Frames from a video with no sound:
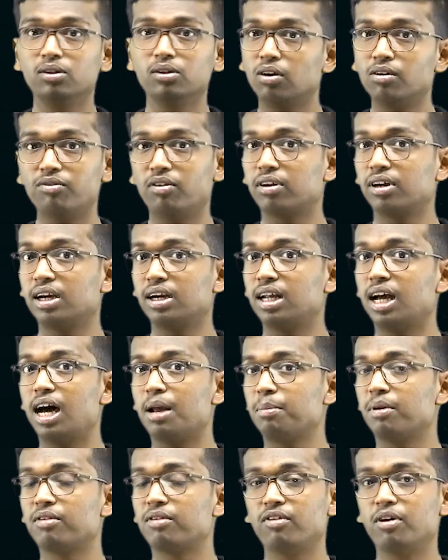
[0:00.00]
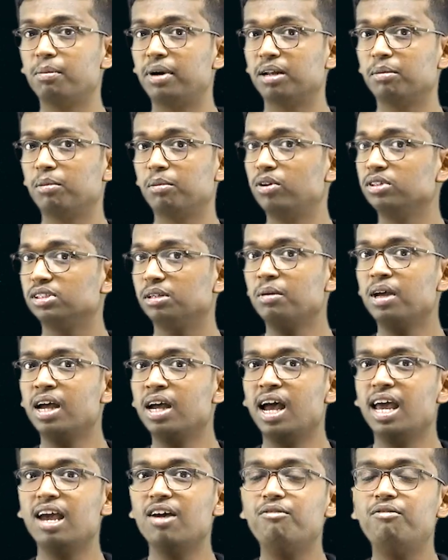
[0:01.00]
don't forget Harper for metabolism.
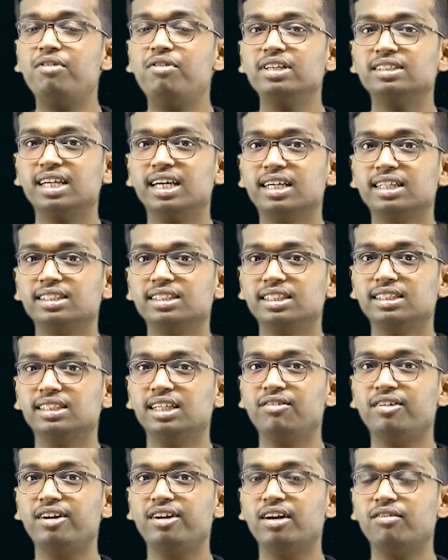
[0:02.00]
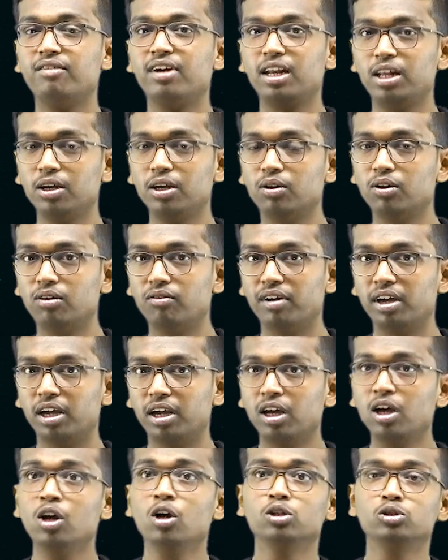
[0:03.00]
Every cycle is given in a very good
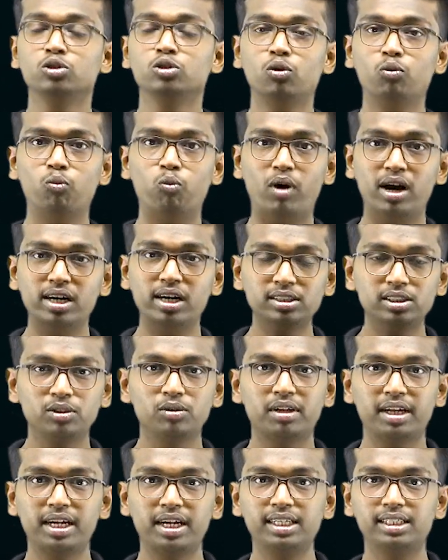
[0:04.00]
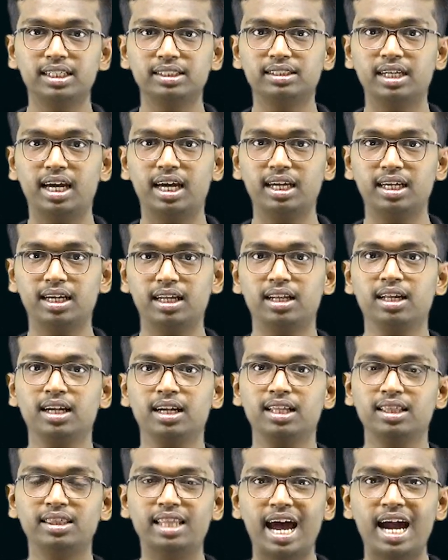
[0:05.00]
way. So once you read the cycle,
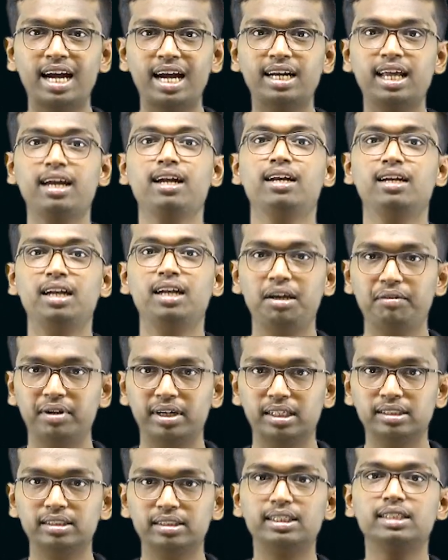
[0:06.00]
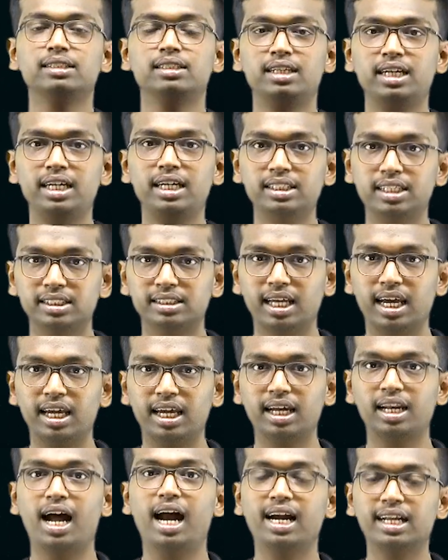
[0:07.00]
that day, leave it. Just read the
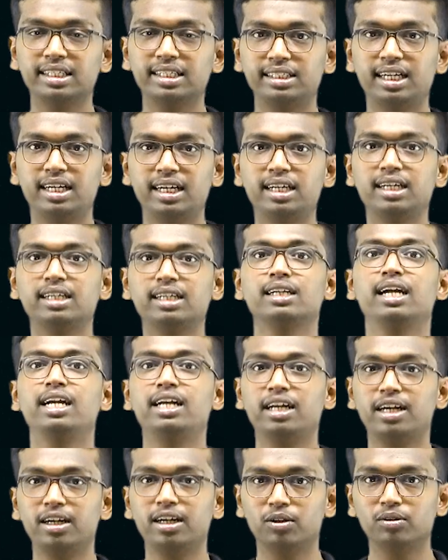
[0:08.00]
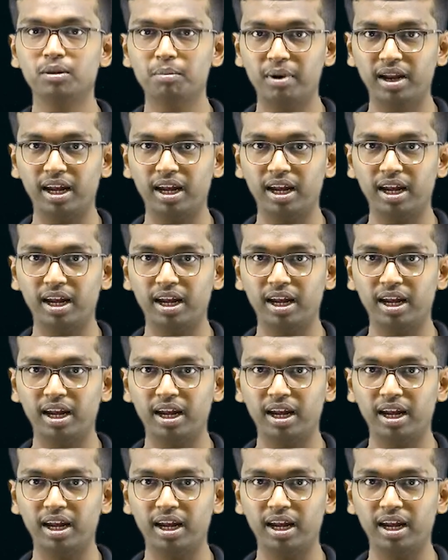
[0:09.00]
cycle, understand it, get it into the